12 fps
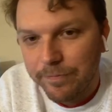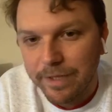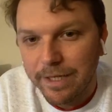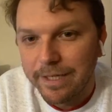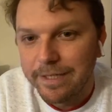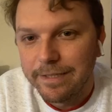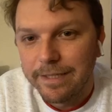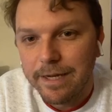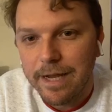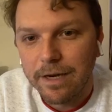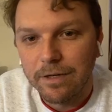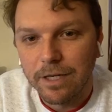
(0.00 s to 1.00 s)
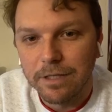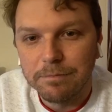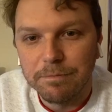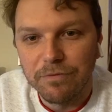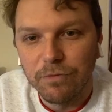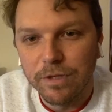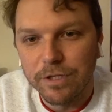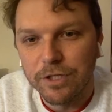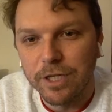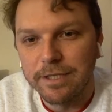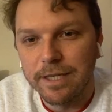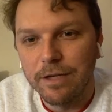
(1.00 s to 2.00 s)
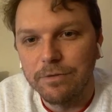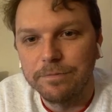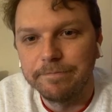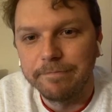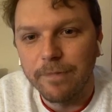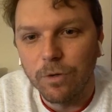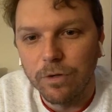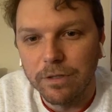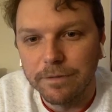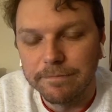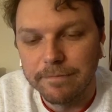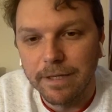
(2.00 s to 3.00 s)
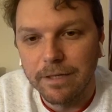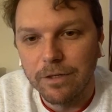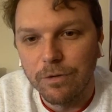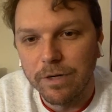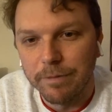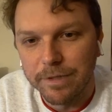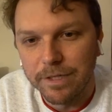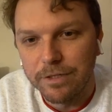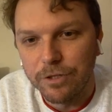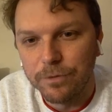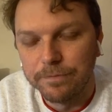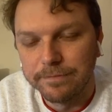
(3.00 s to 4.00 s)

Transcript: and I didn't get a haircut before the shutdown. order. I don't know what I'm gonna do.